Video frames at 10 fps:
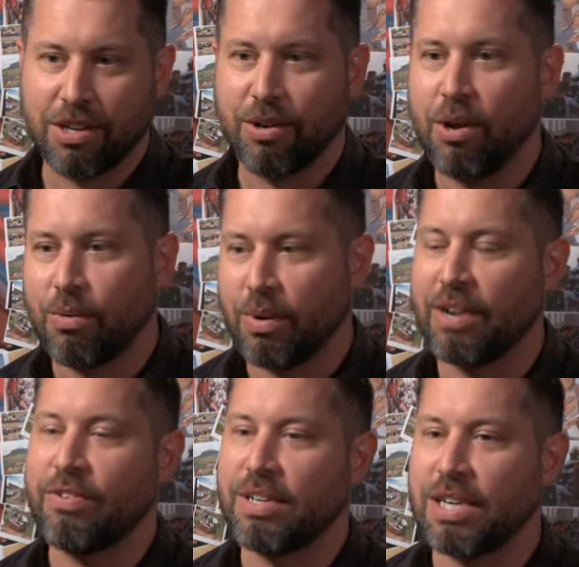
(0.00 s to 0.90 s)
Oh, what
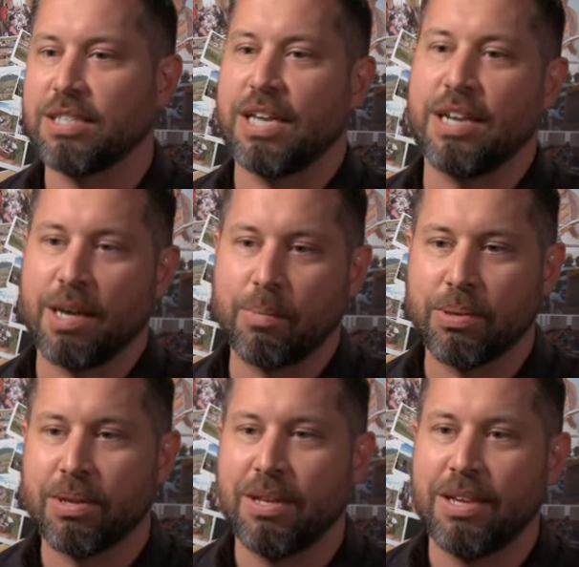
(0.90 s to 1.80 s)
if it does end up
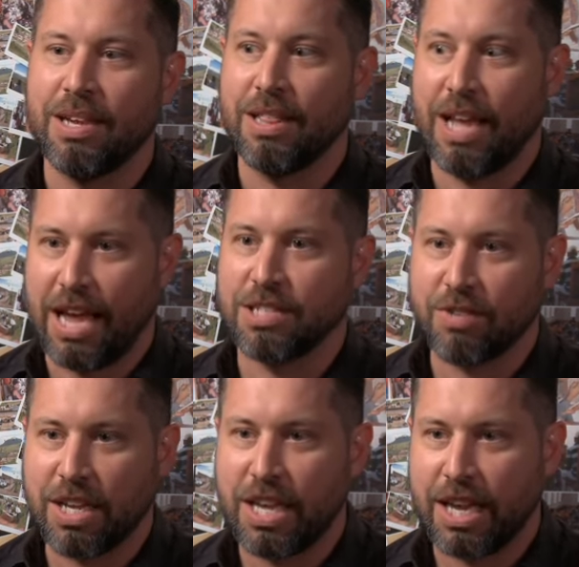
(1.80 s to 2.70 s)
in the hands of
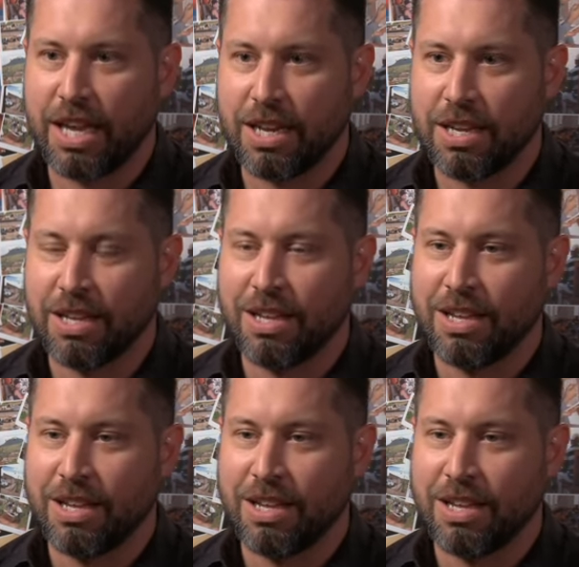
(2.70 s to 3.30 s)
a kid